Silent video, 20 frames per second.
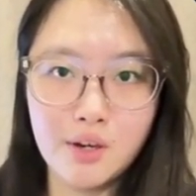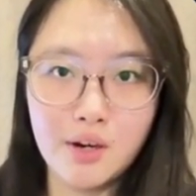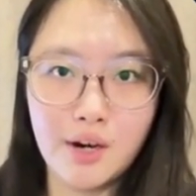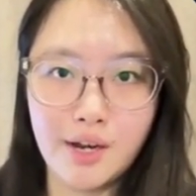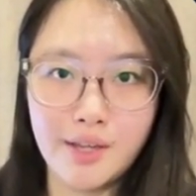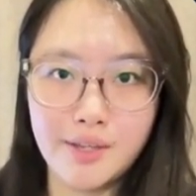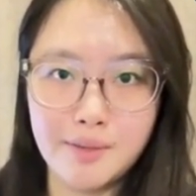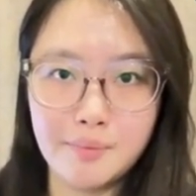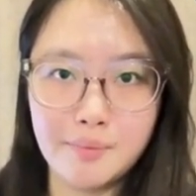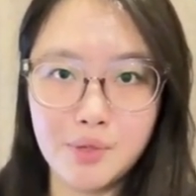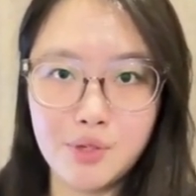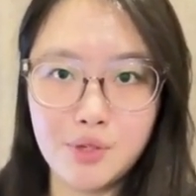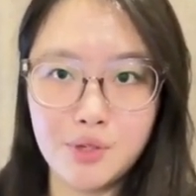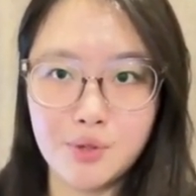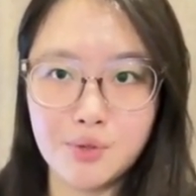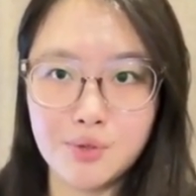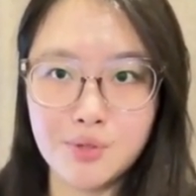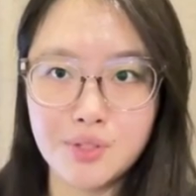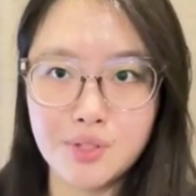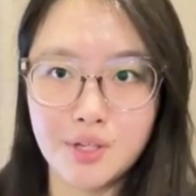and
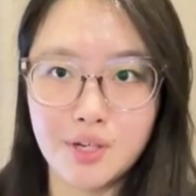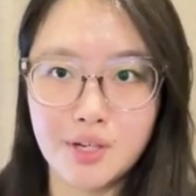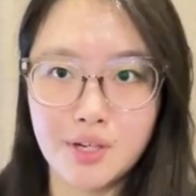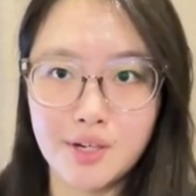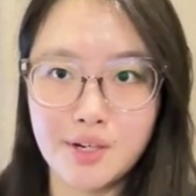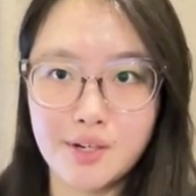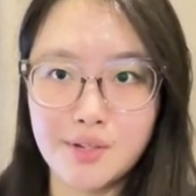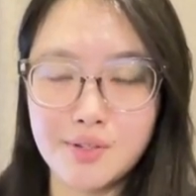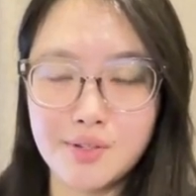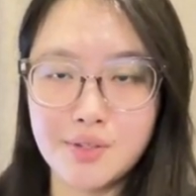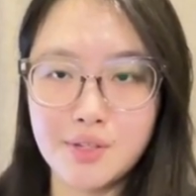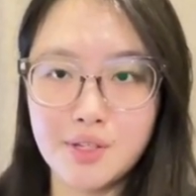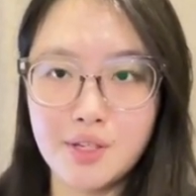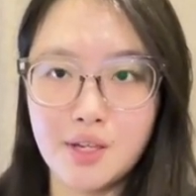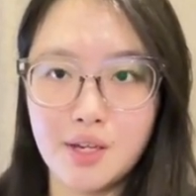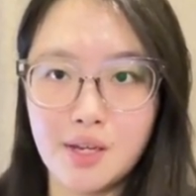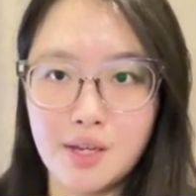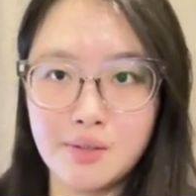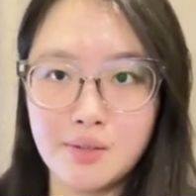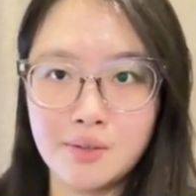medium-sized
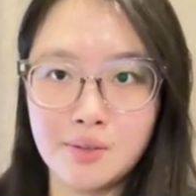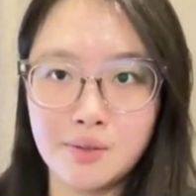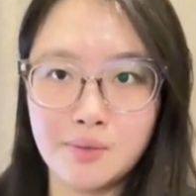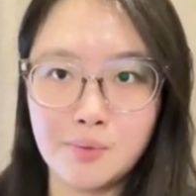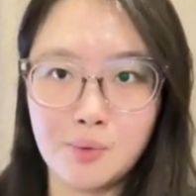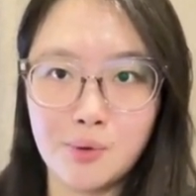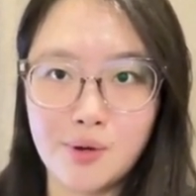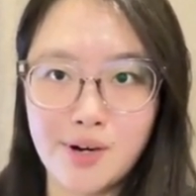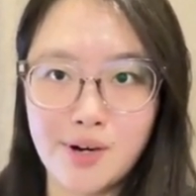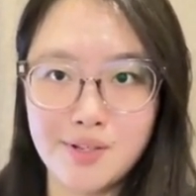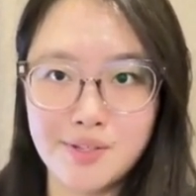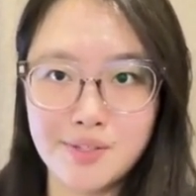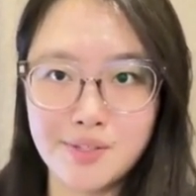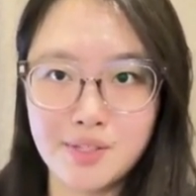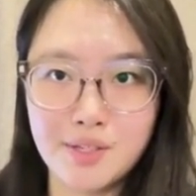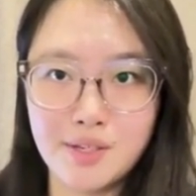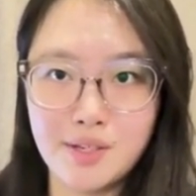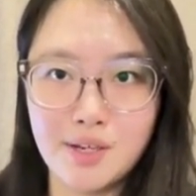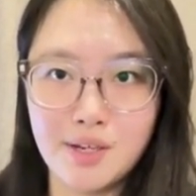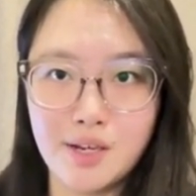enterprise
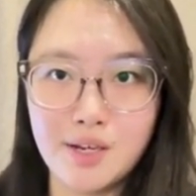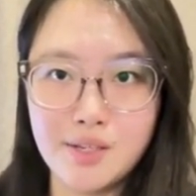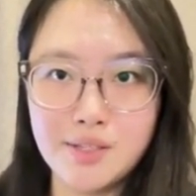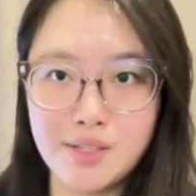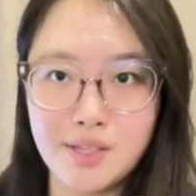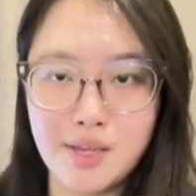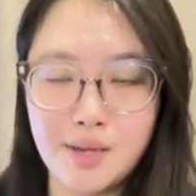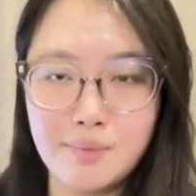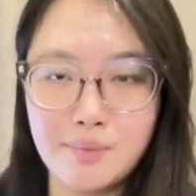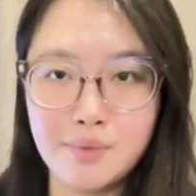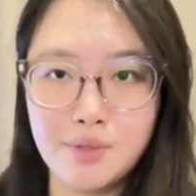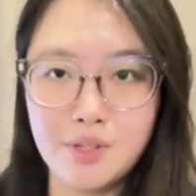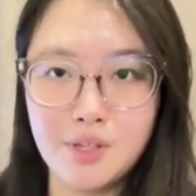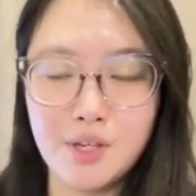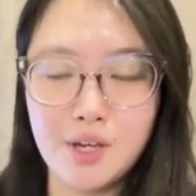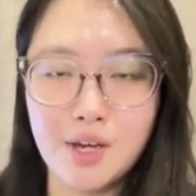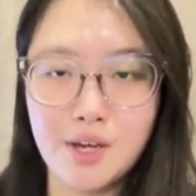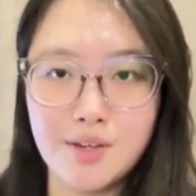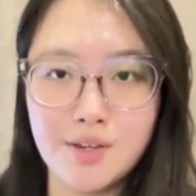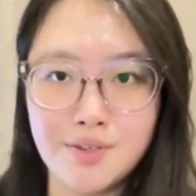
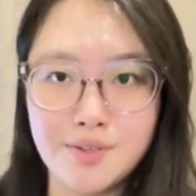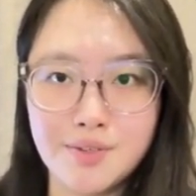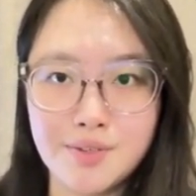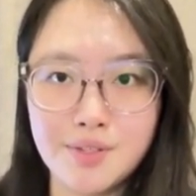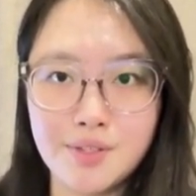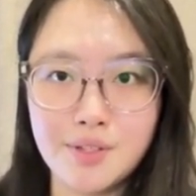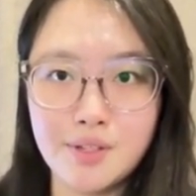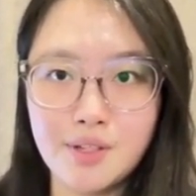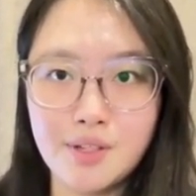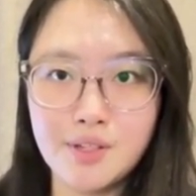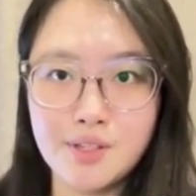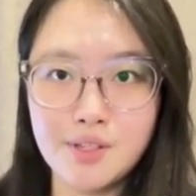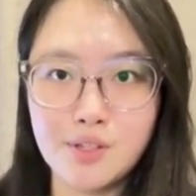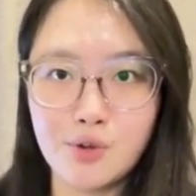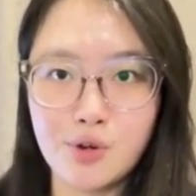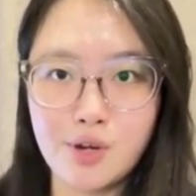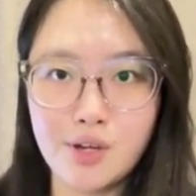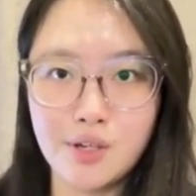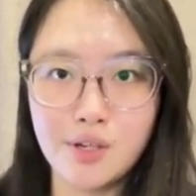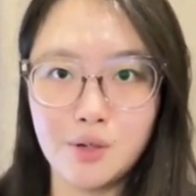SMEs
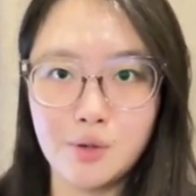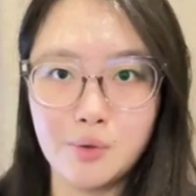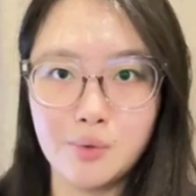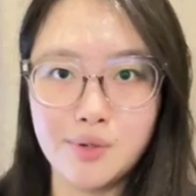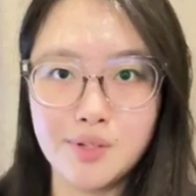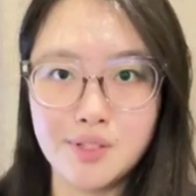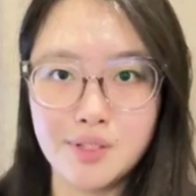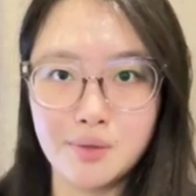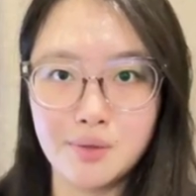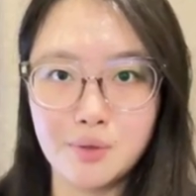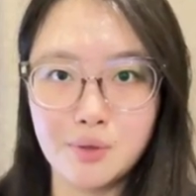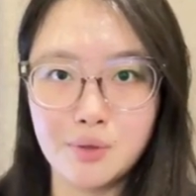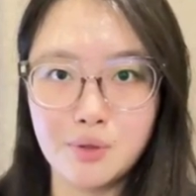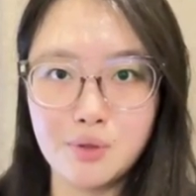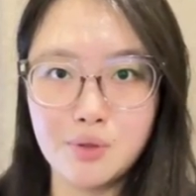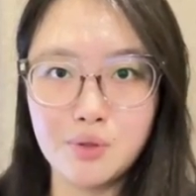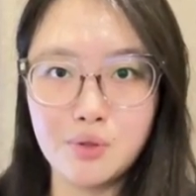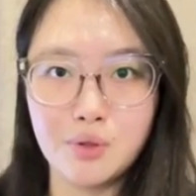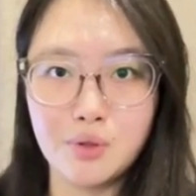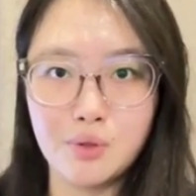struggle with
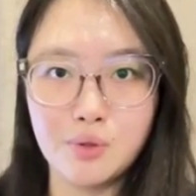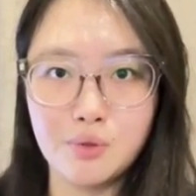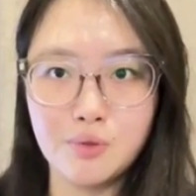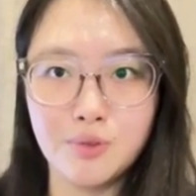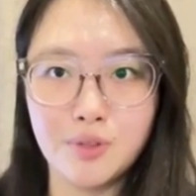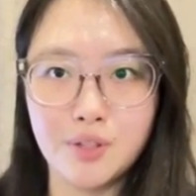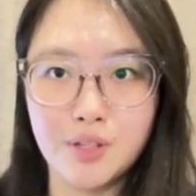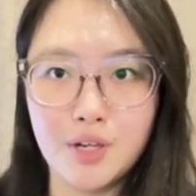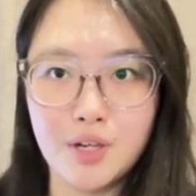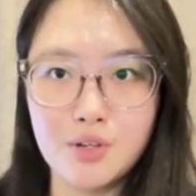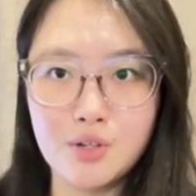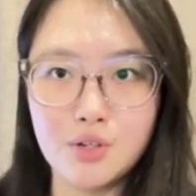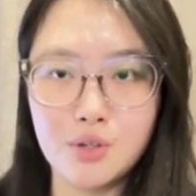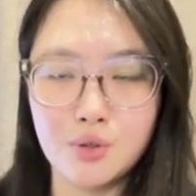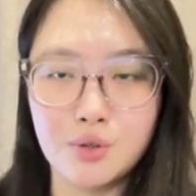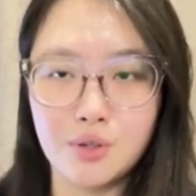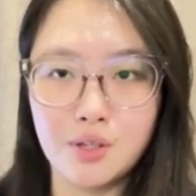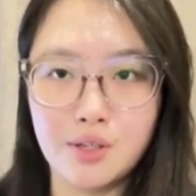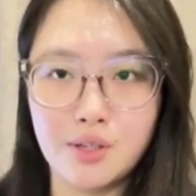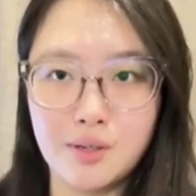due to financial
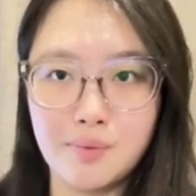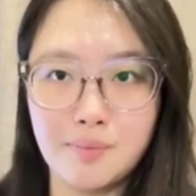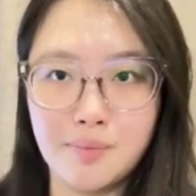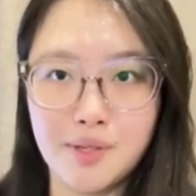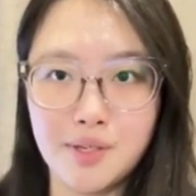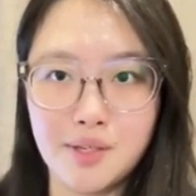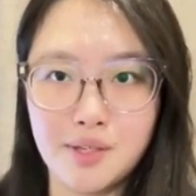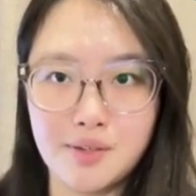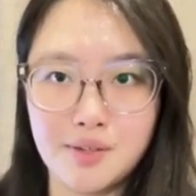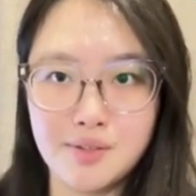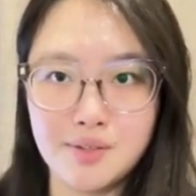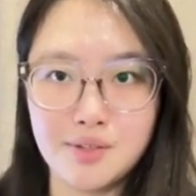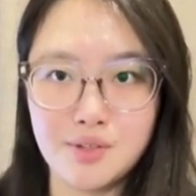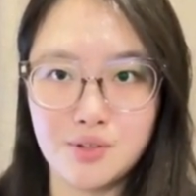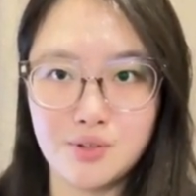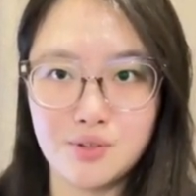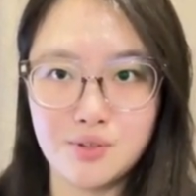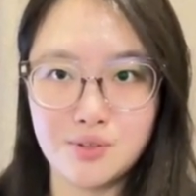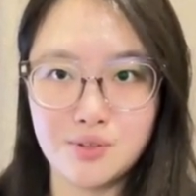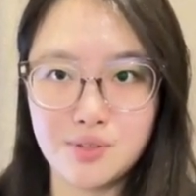
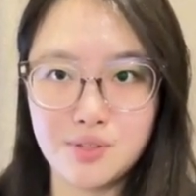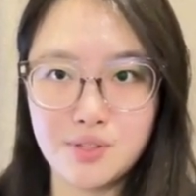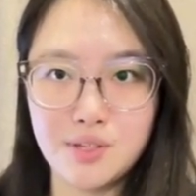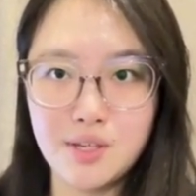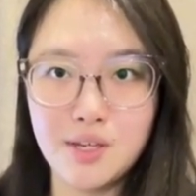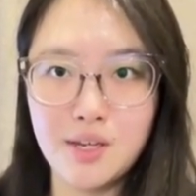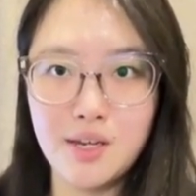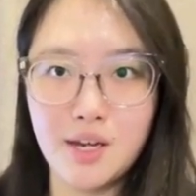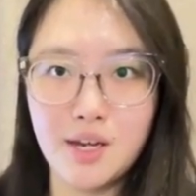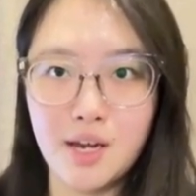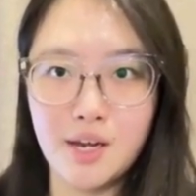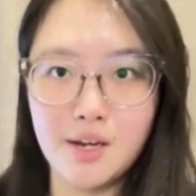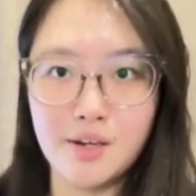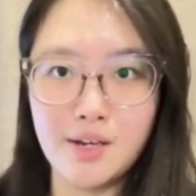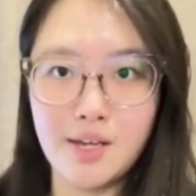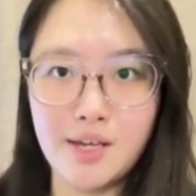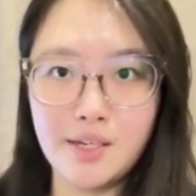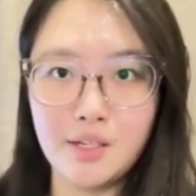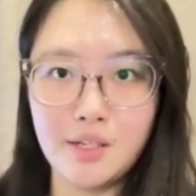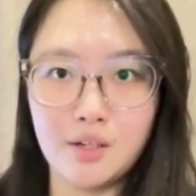limitations and
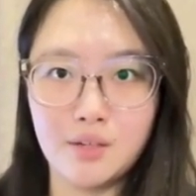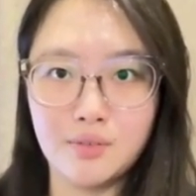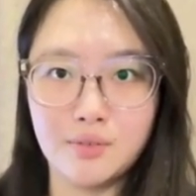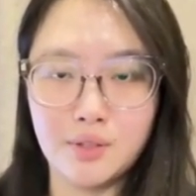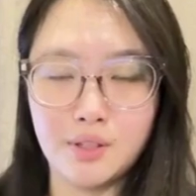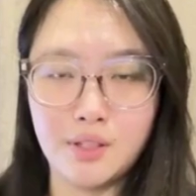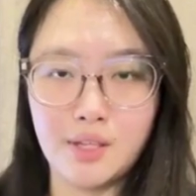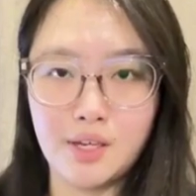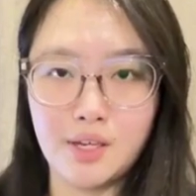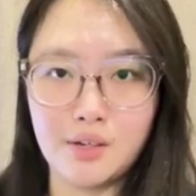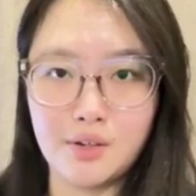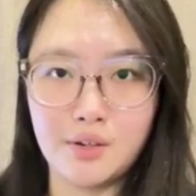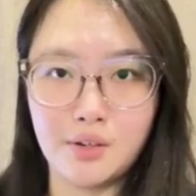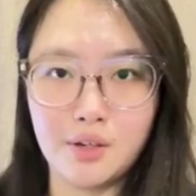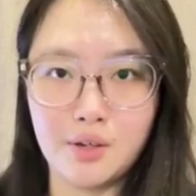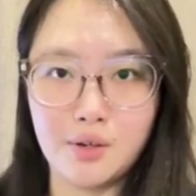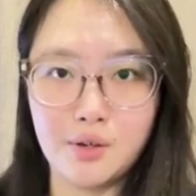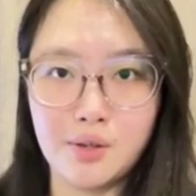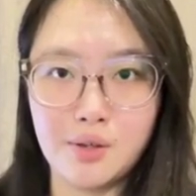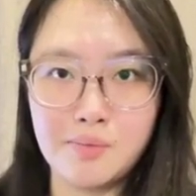lack of
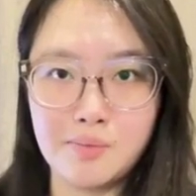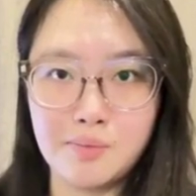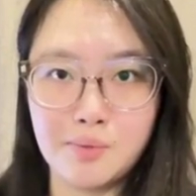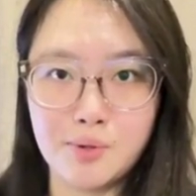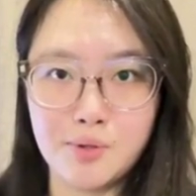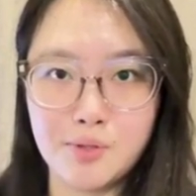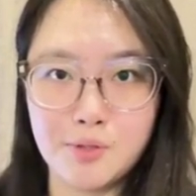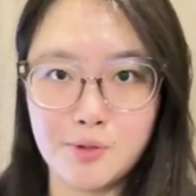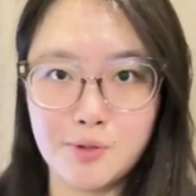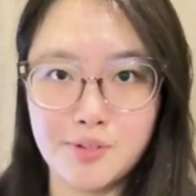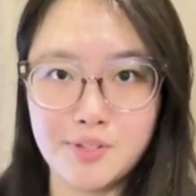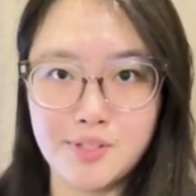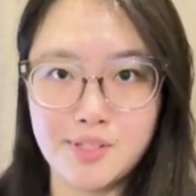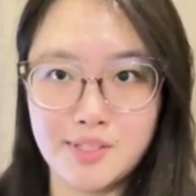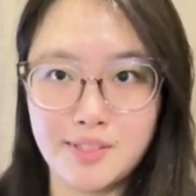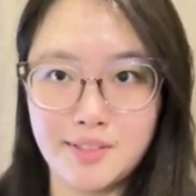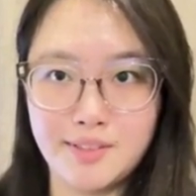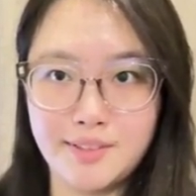technical expertise.